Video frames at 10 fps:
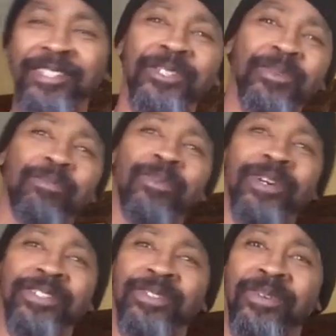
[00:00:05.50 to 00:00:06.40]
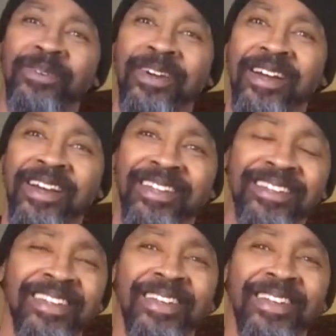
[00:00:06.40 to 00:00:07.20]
this is your boy Sirad